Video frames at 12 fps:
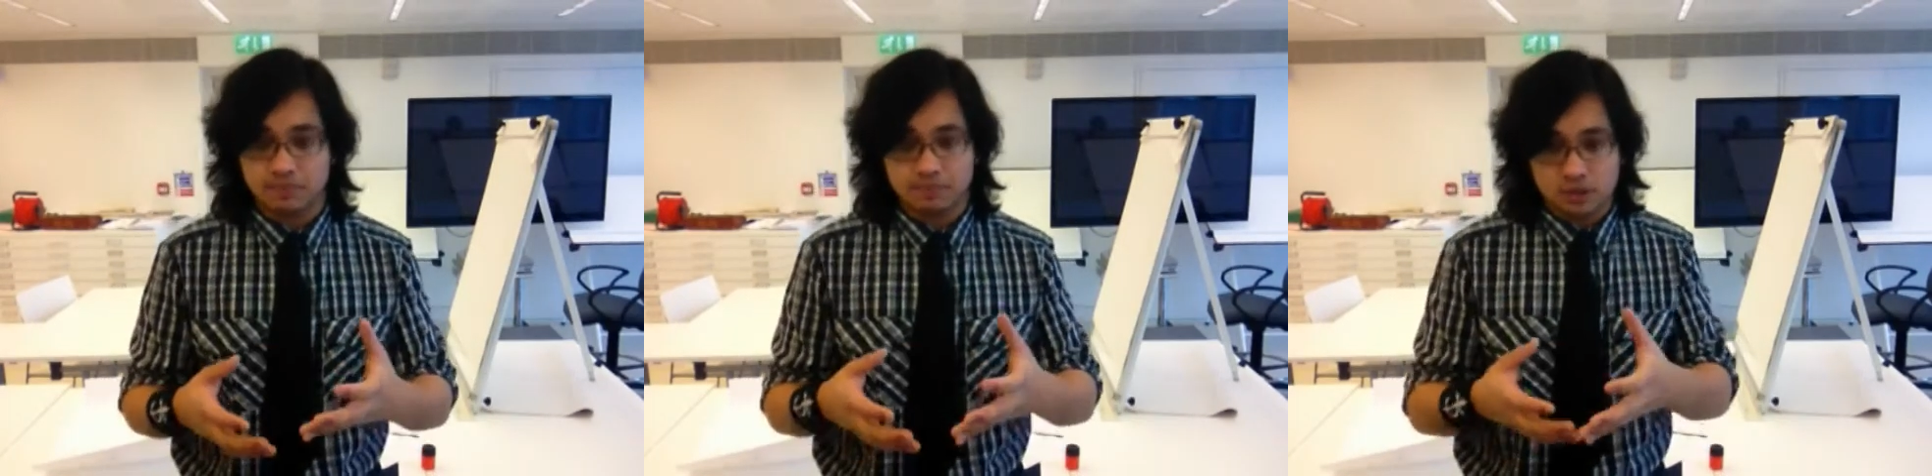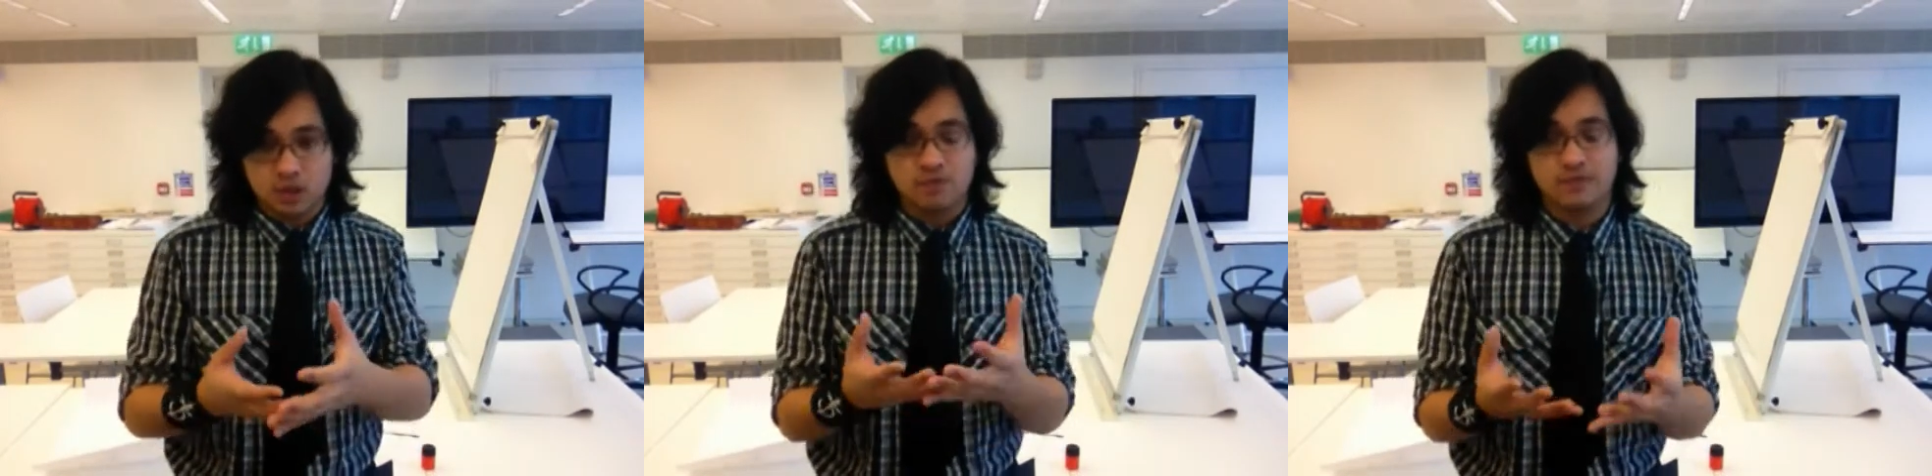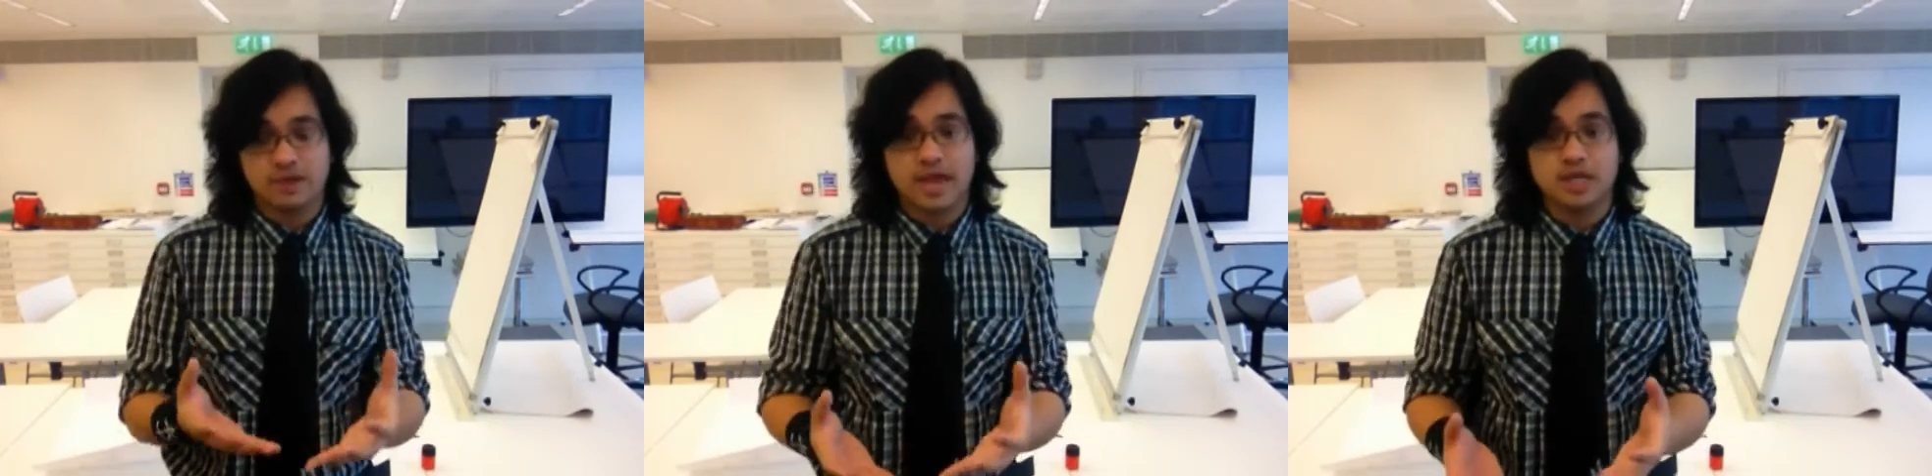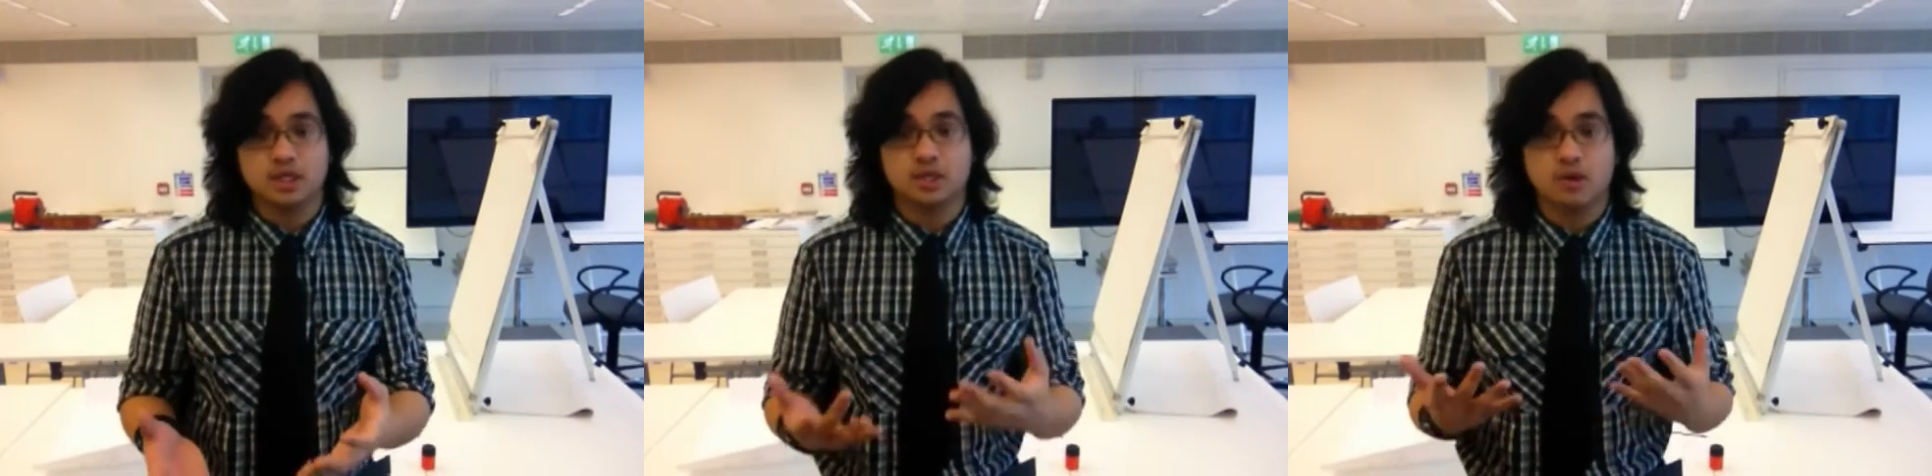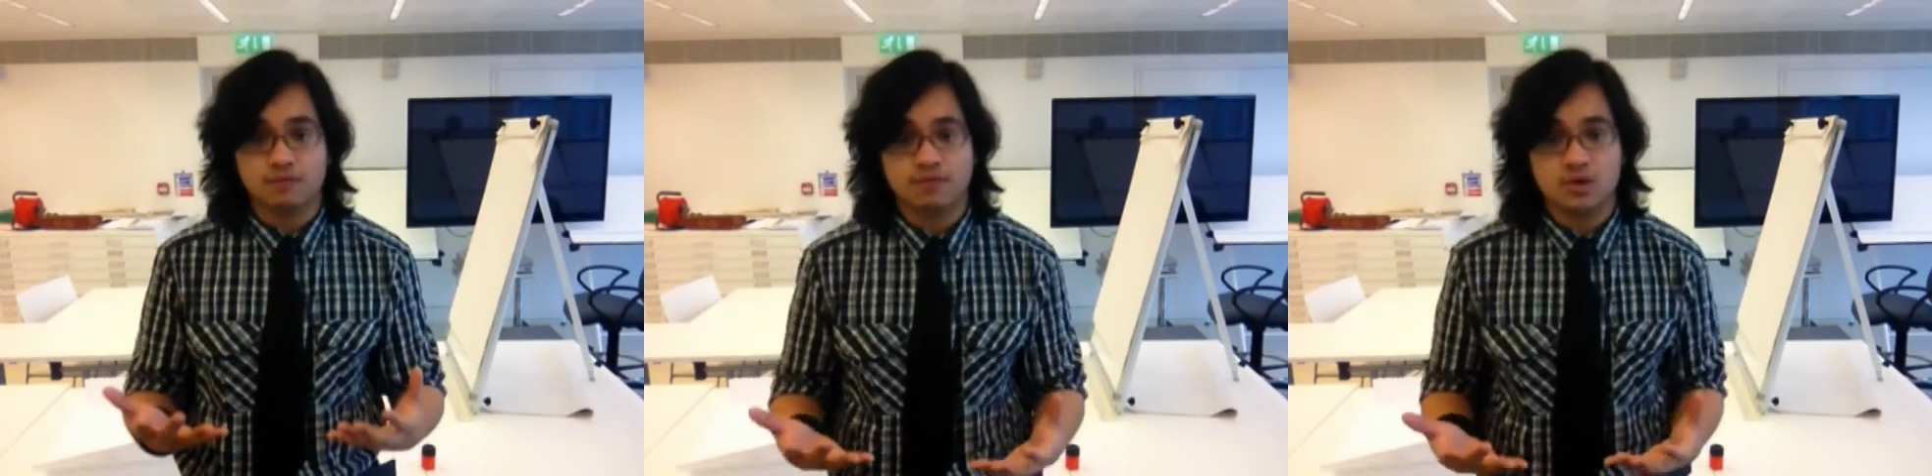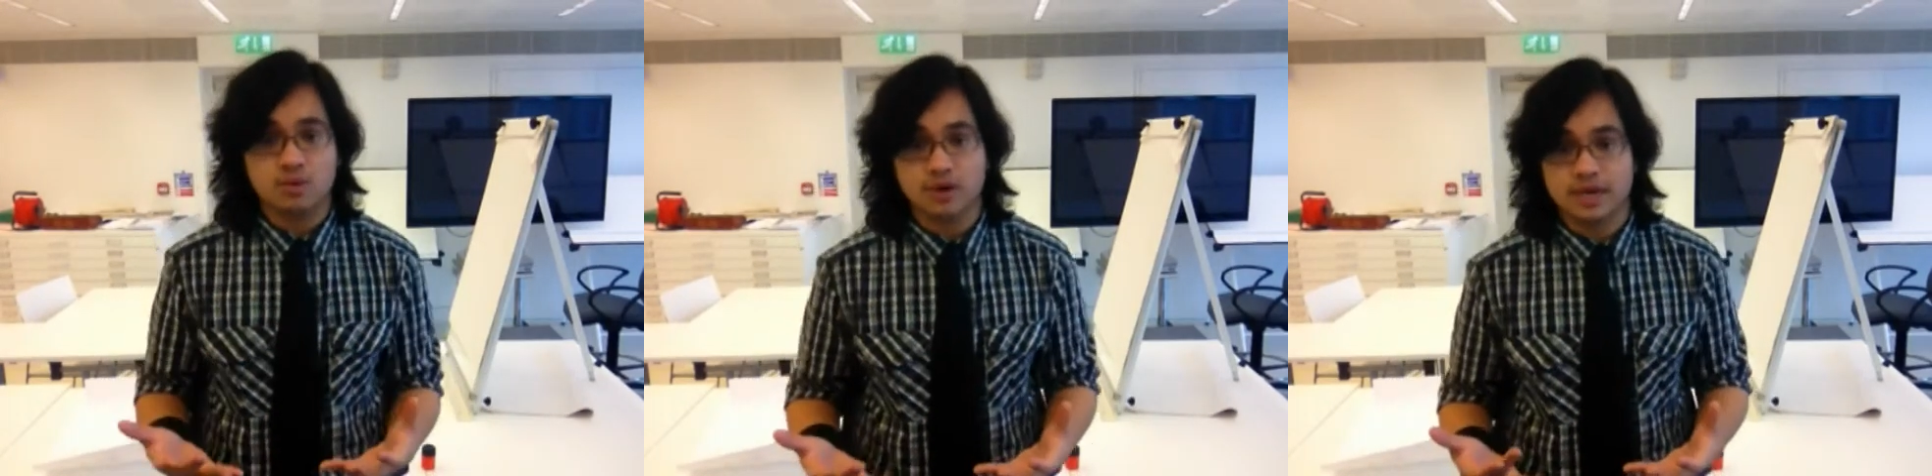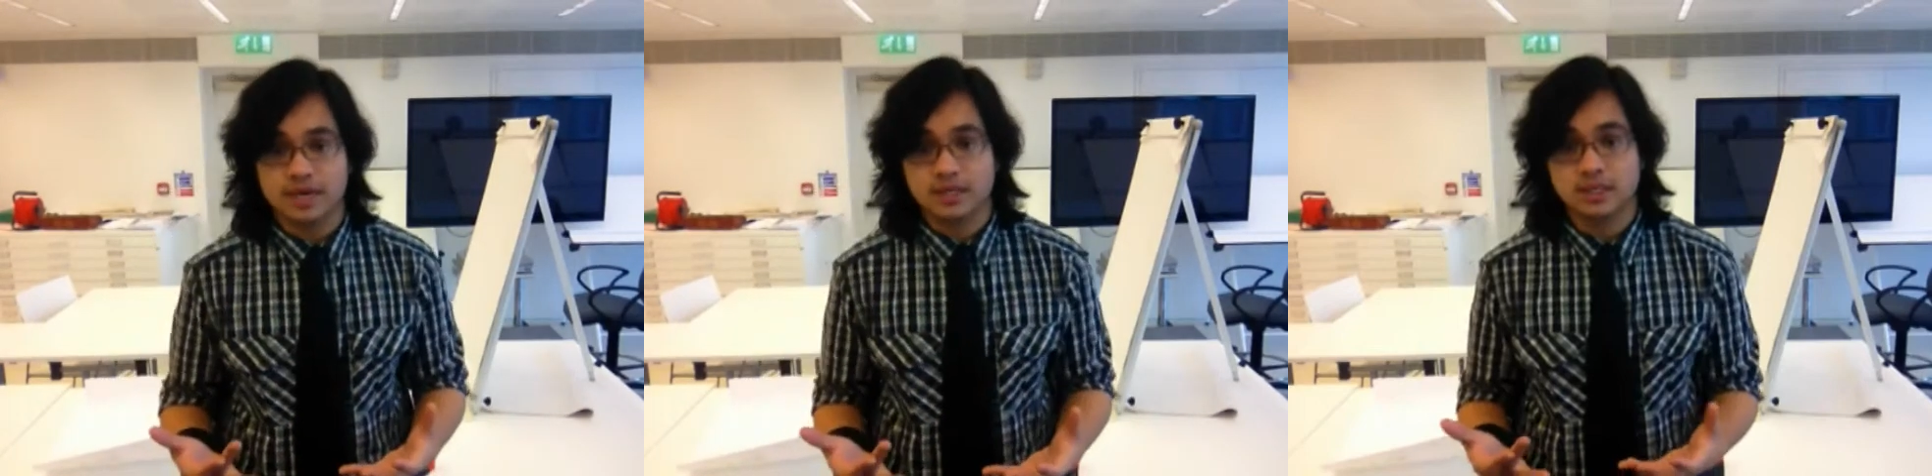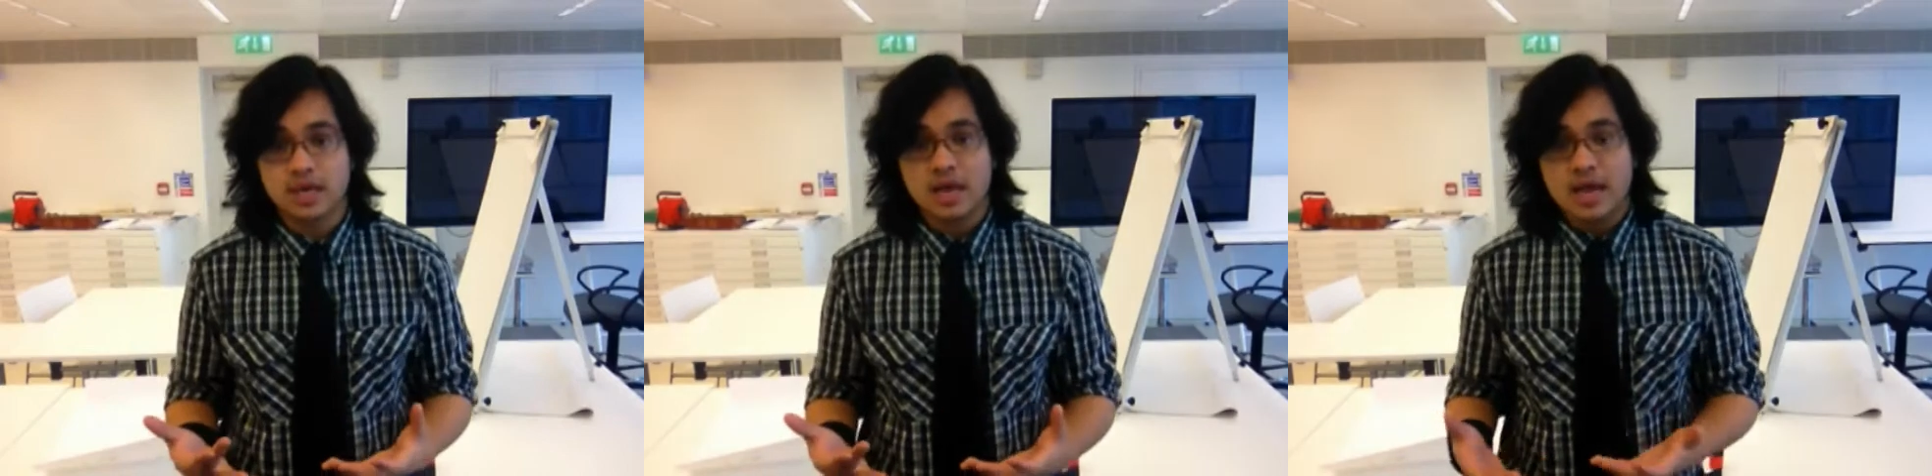a personification of the audience.